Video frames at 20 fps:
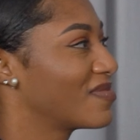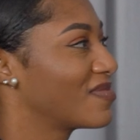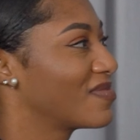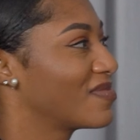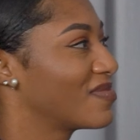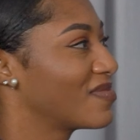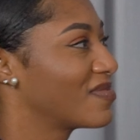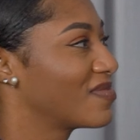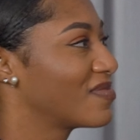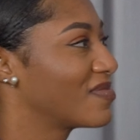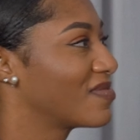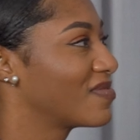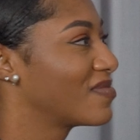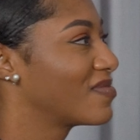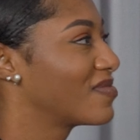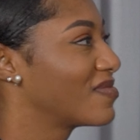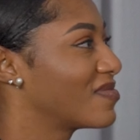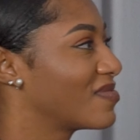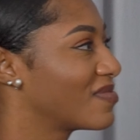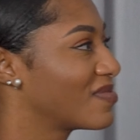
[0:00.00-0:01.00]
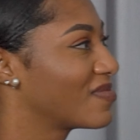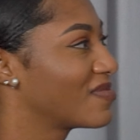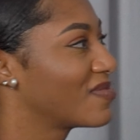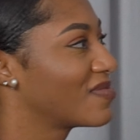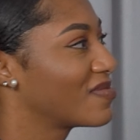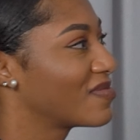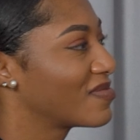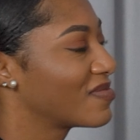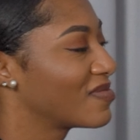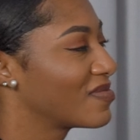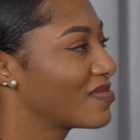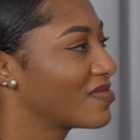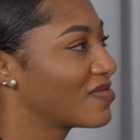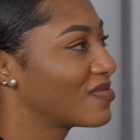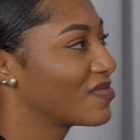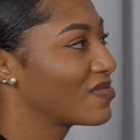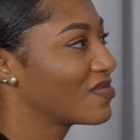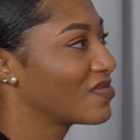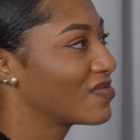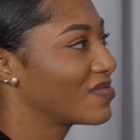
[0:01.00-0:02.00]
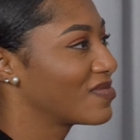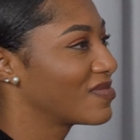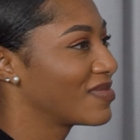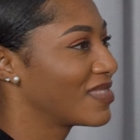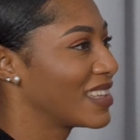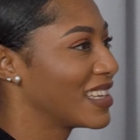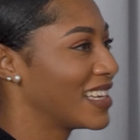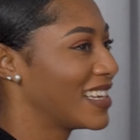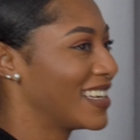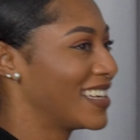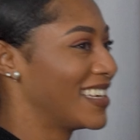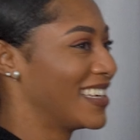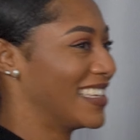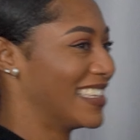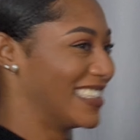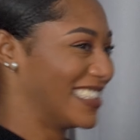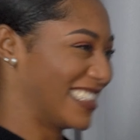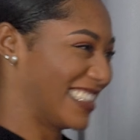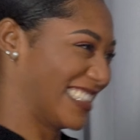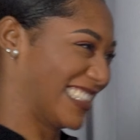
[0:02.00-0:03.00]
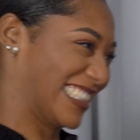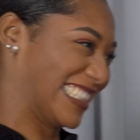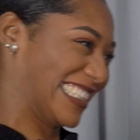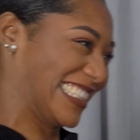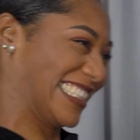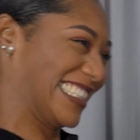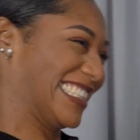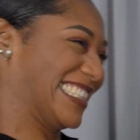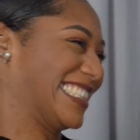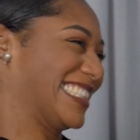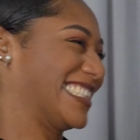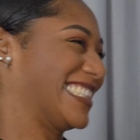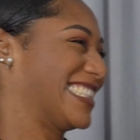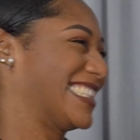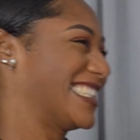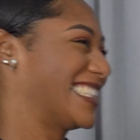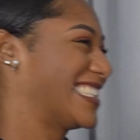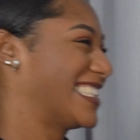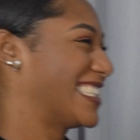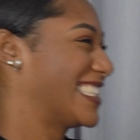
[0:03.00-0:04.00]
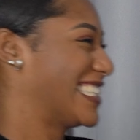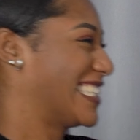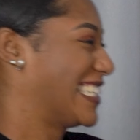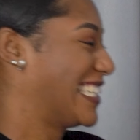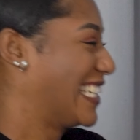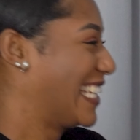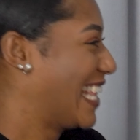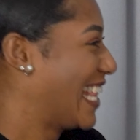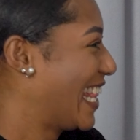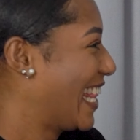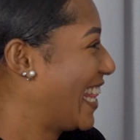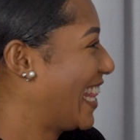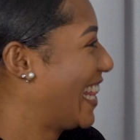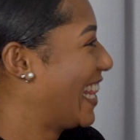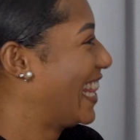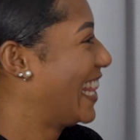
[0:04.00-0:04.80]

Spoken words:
The person shown says nothing.